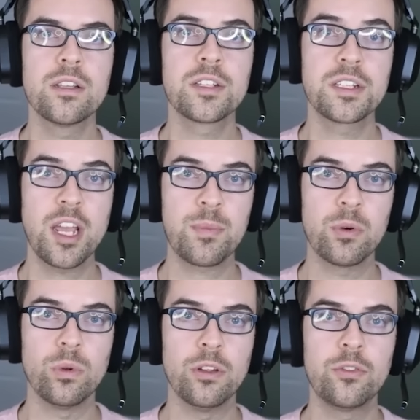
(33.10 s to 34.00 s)
Sniper
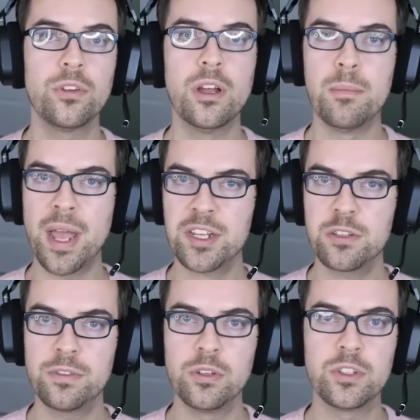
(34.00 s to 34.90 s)
Wolf, a massive
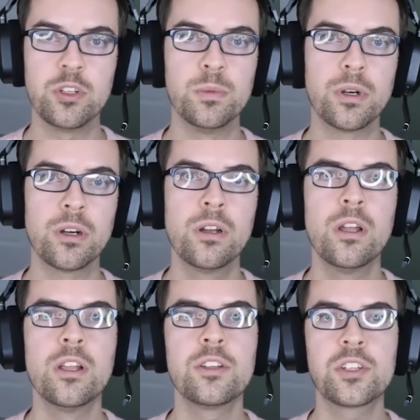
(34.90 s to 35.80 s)
YouTuber,
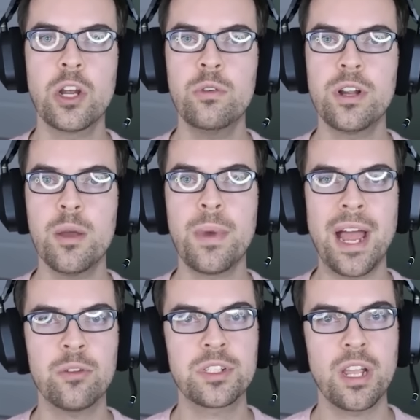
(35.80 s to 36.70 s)
showed up
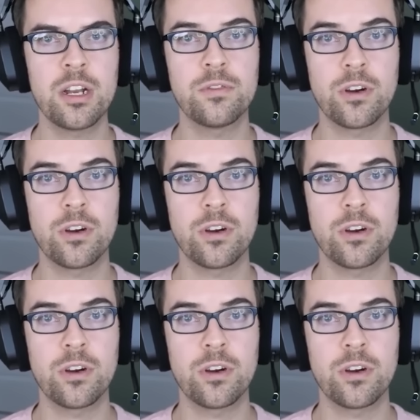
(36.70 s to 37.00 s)
outside of our